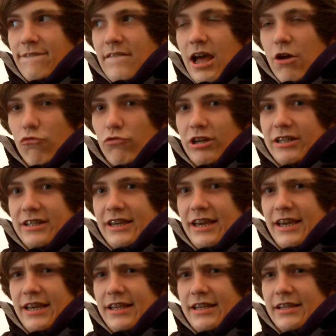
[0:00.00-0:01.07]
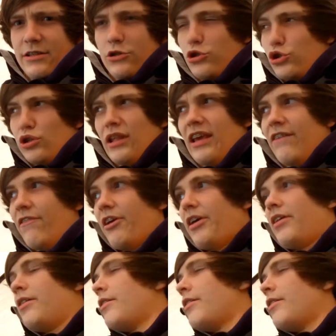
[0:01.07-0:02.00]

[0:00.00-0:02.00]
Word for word: I'll risk it and just leave it.